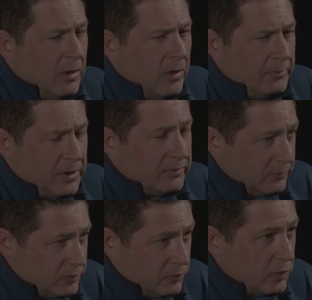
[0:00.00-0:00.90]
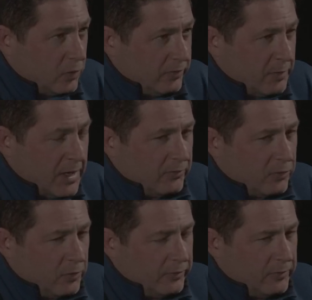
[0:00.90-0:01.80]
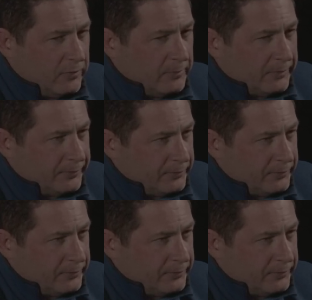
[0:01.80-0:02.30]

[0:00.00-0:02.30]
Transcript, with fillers: because um, i was doing correspondence courses